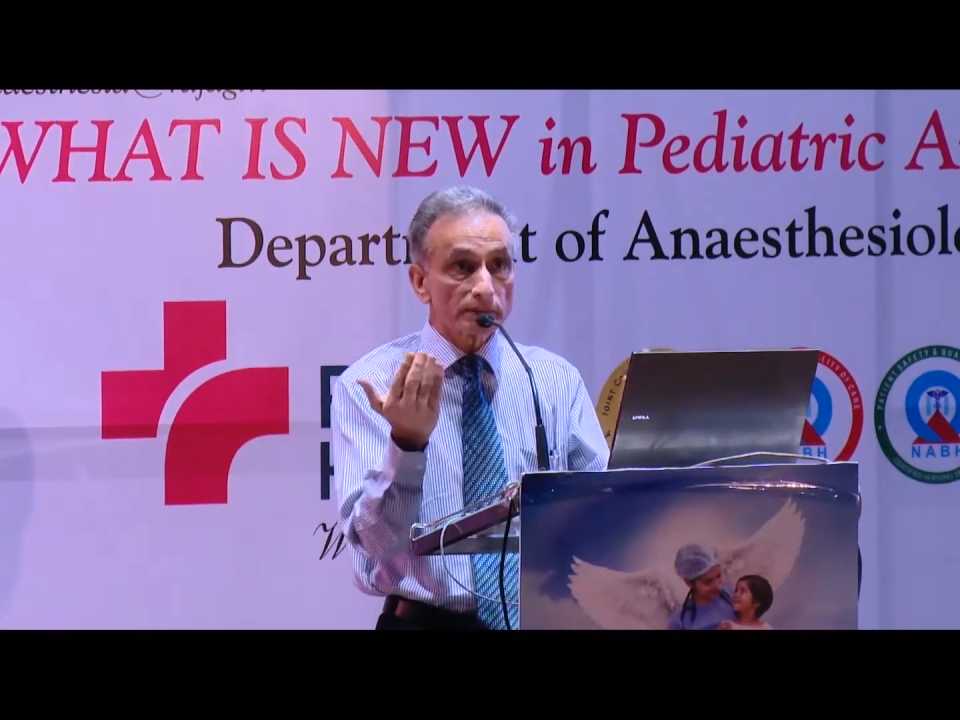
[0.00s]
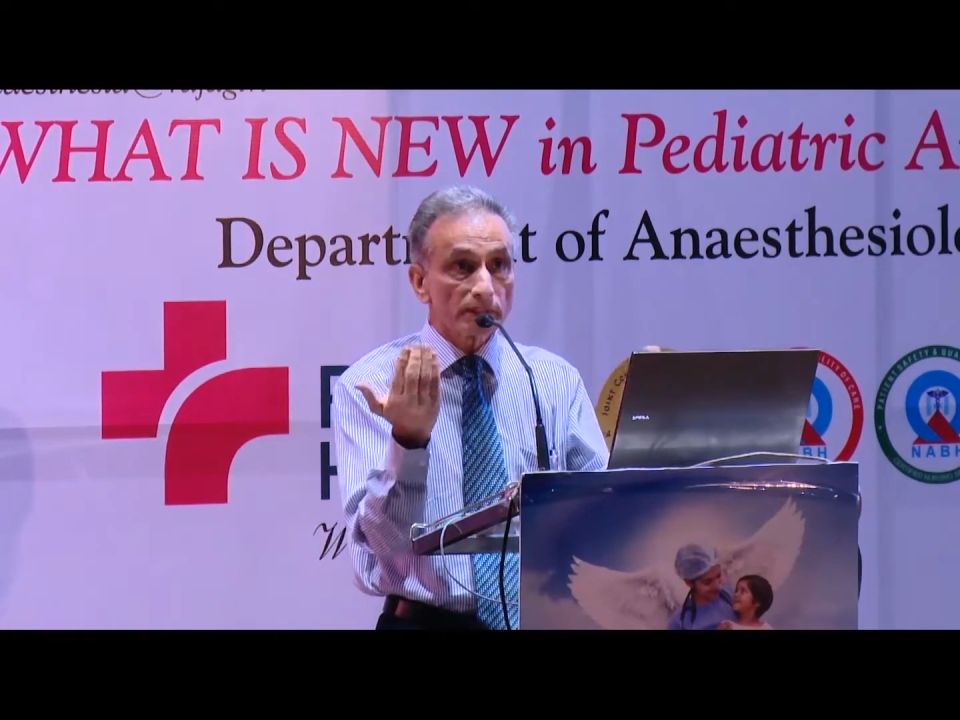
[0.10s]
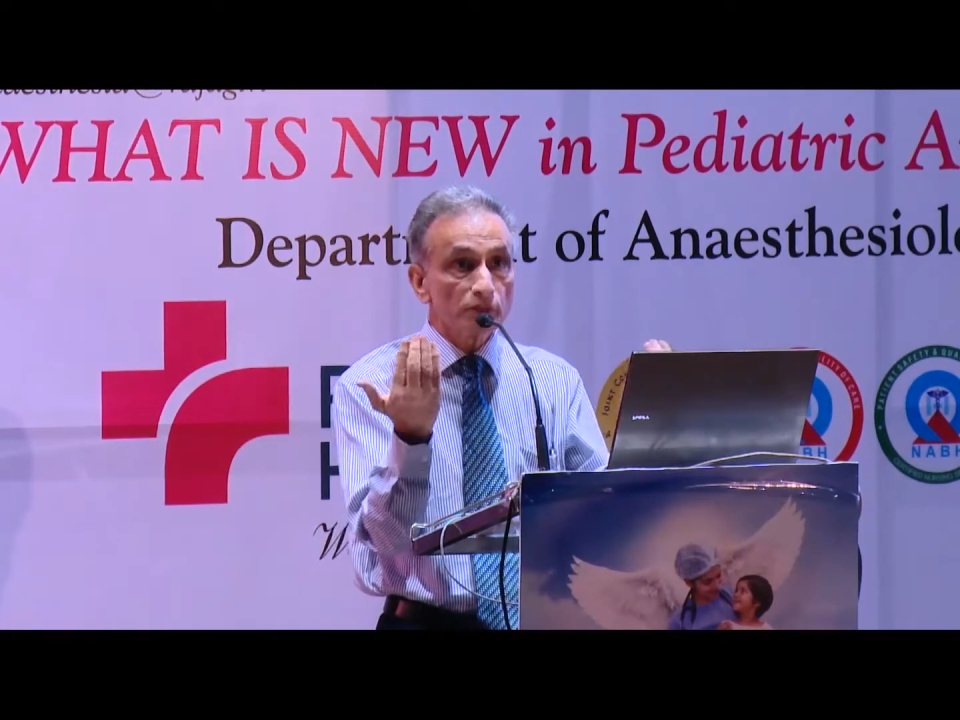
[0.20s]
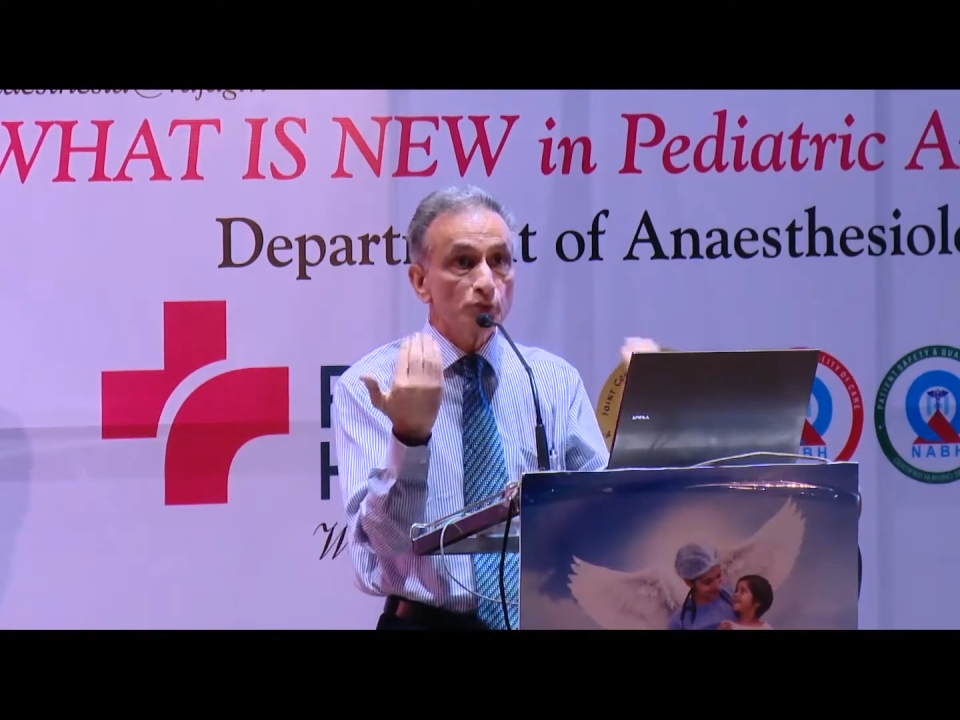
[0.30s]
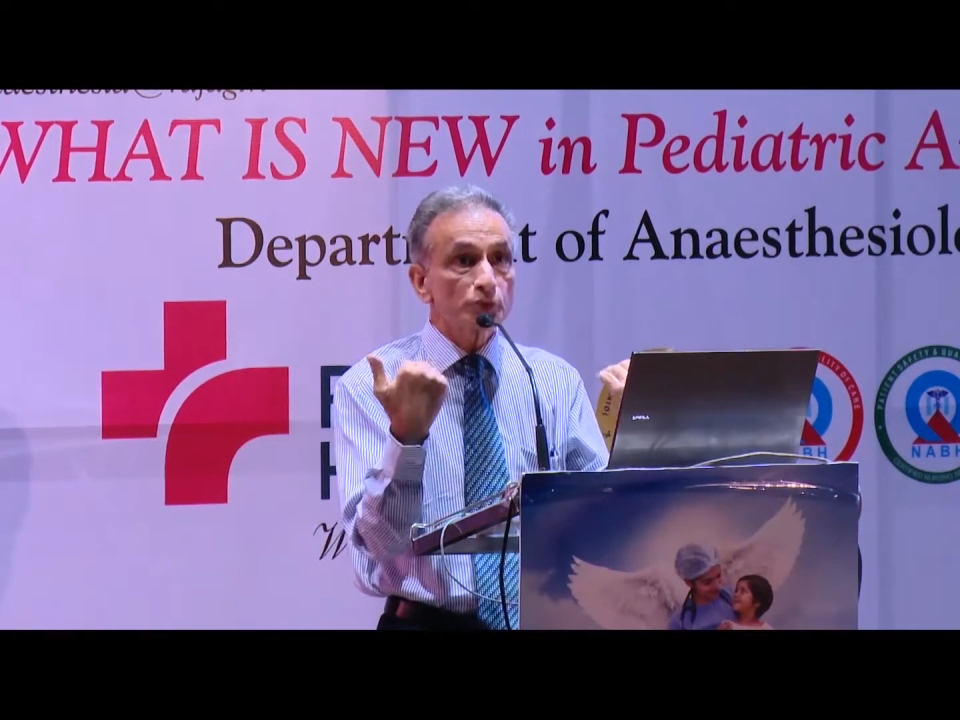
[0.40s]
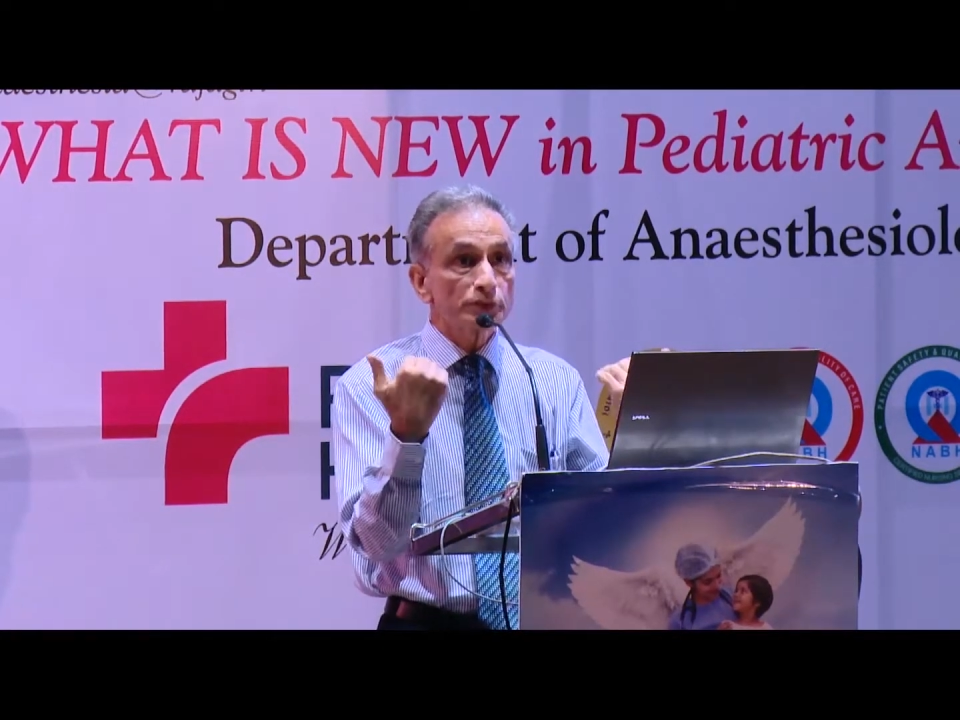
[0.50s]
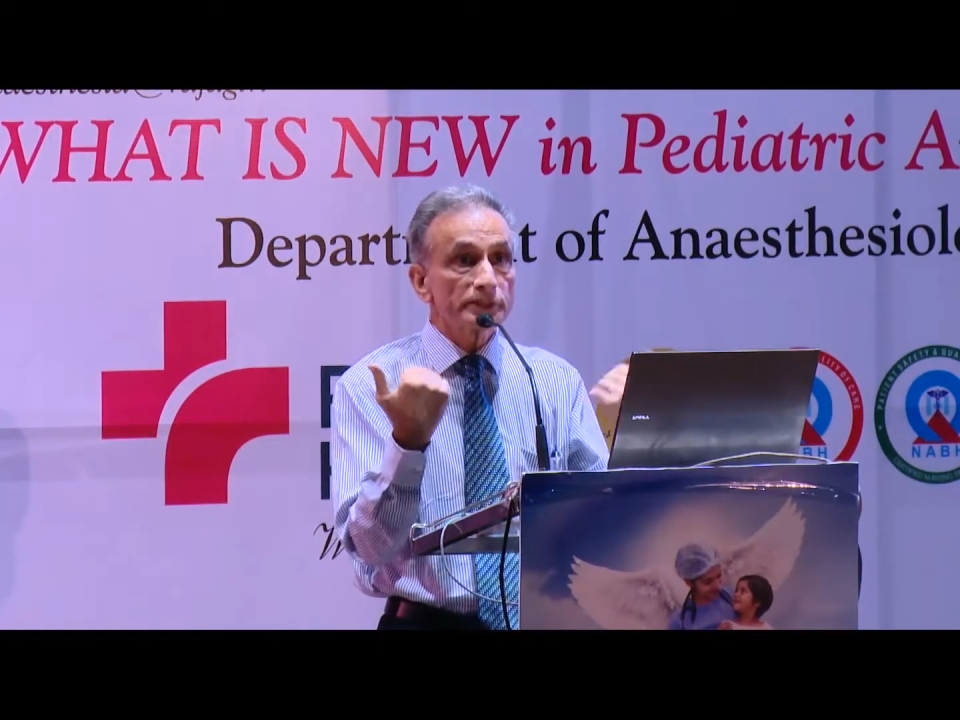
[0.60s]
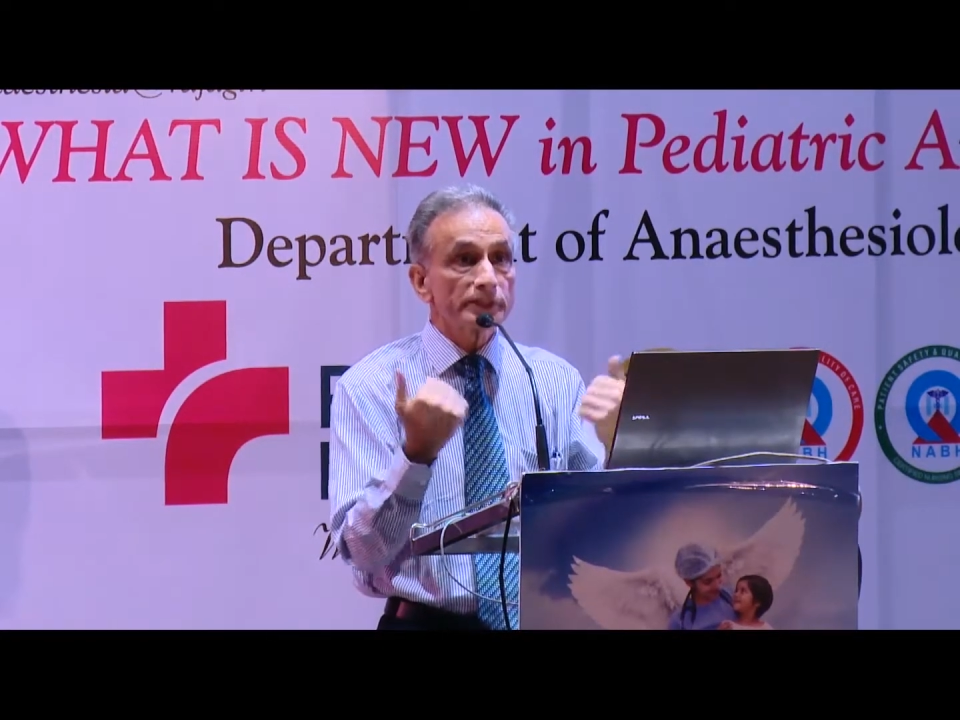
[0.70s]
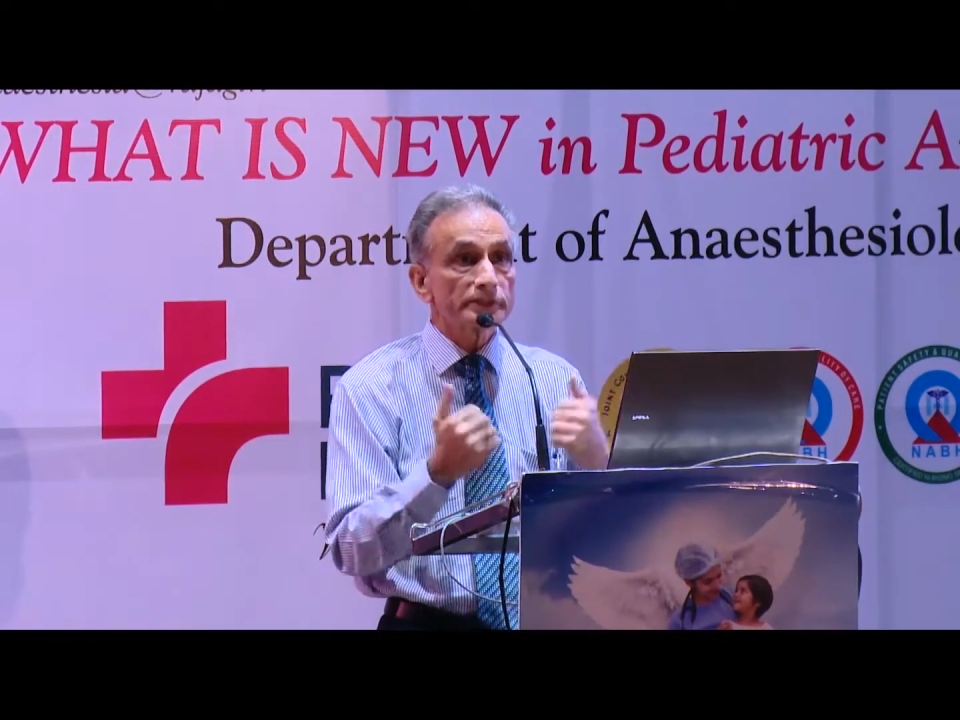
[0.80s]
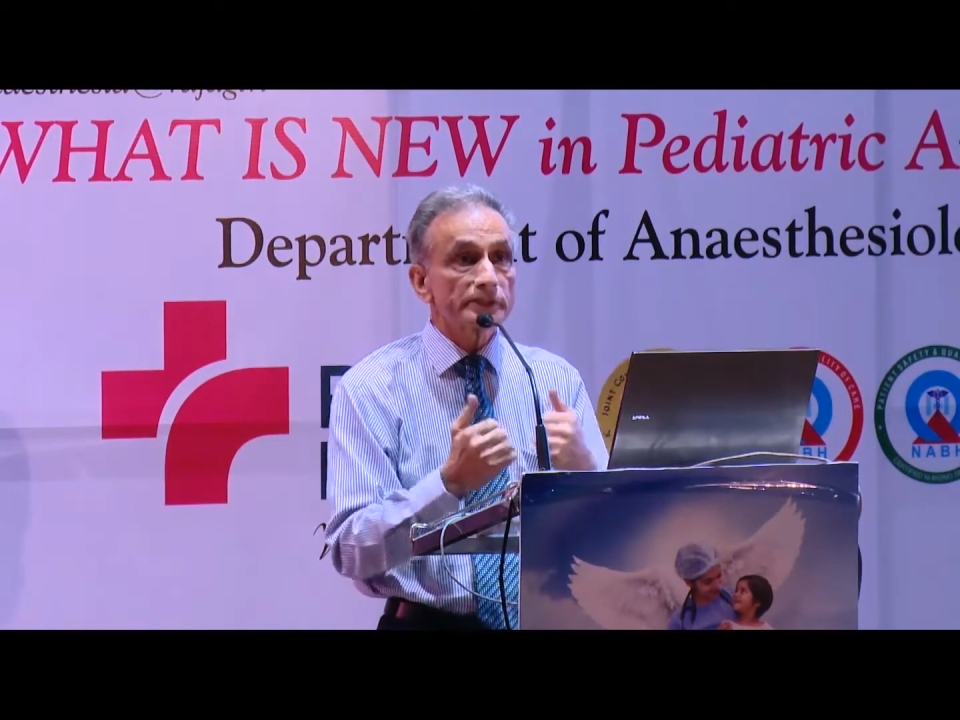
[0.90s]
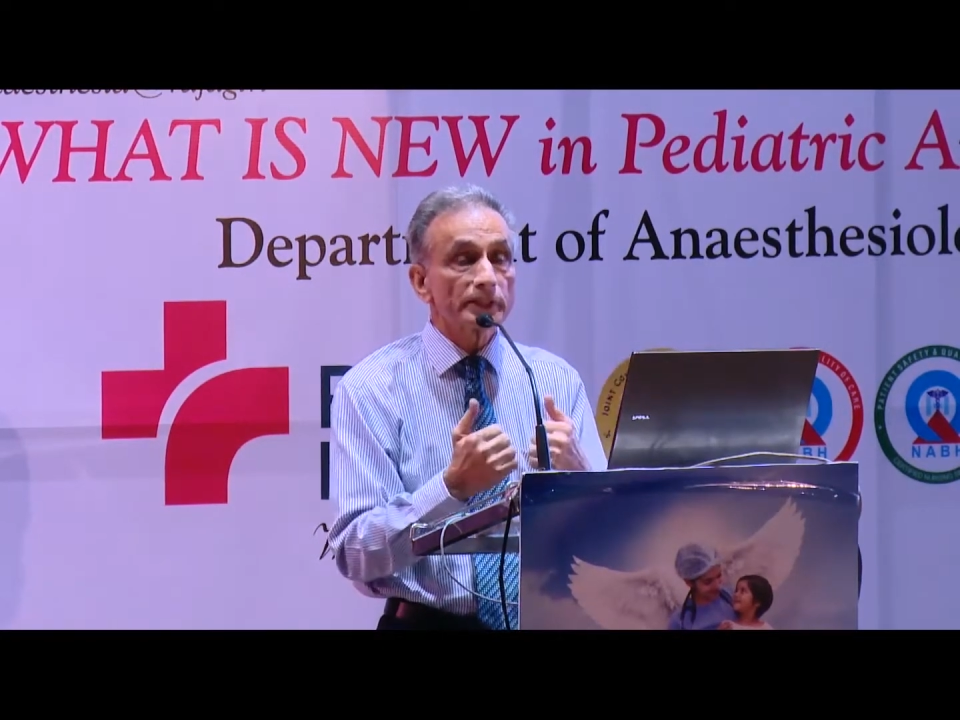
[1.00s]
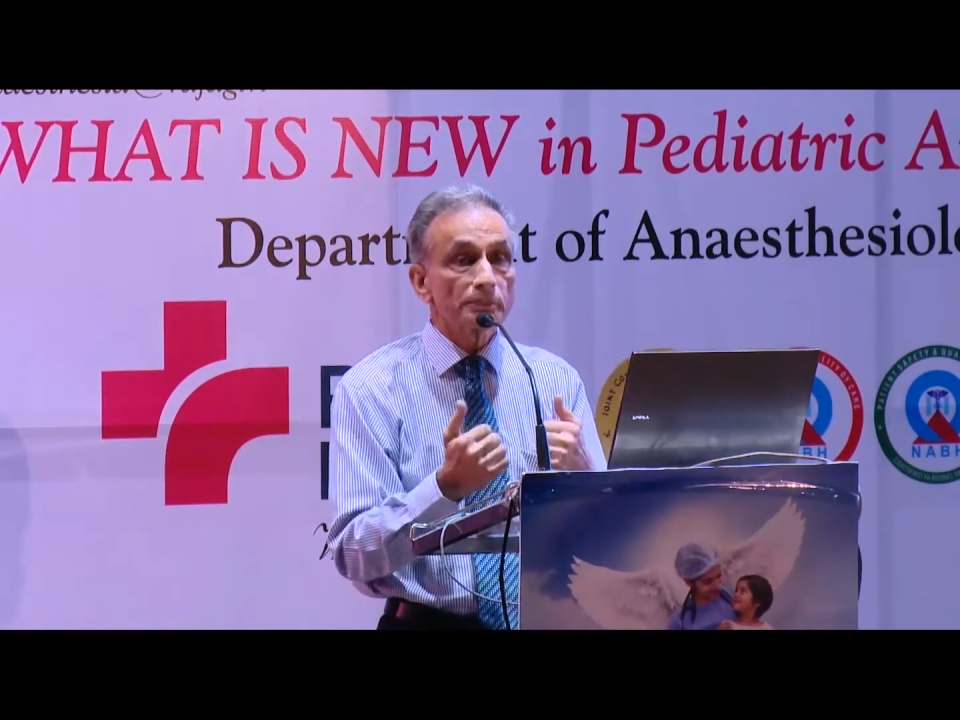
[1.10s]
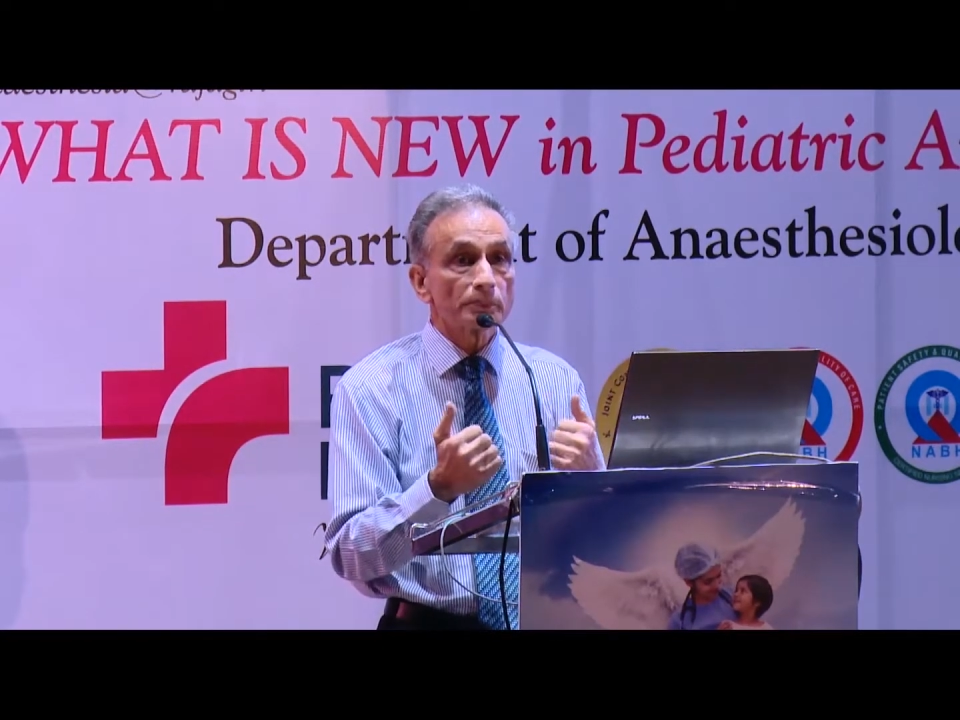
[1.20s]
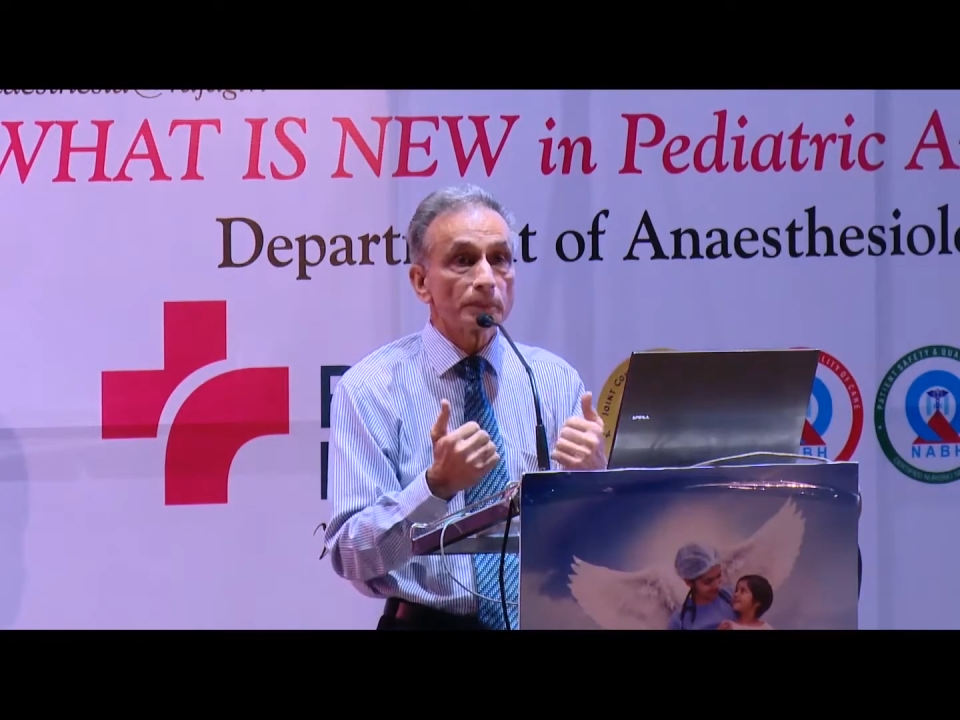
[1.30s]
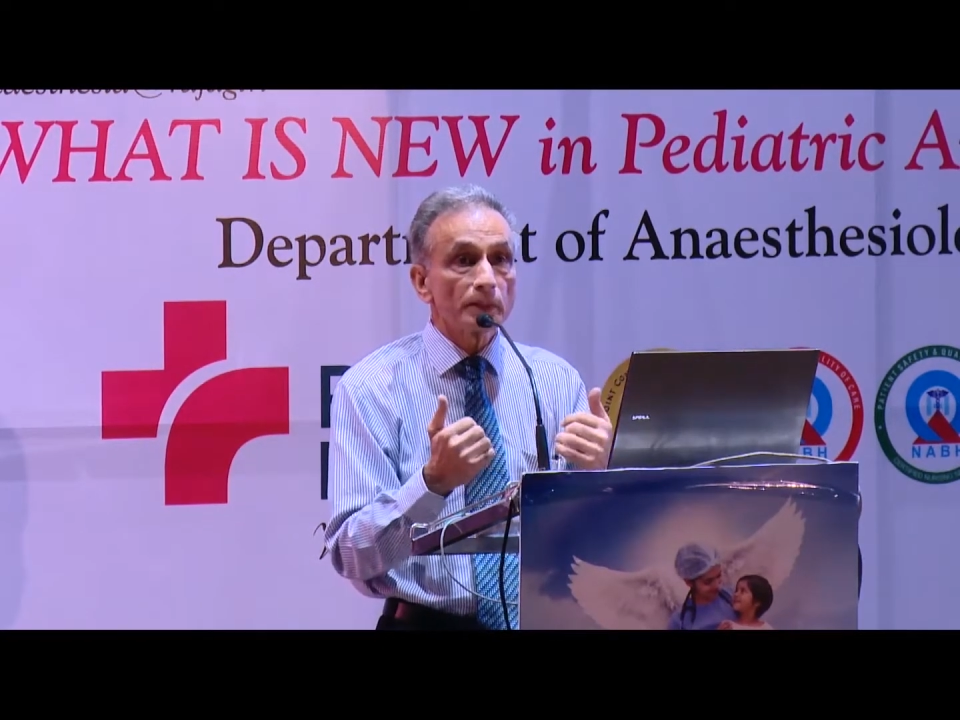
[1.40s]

Then new techniques came,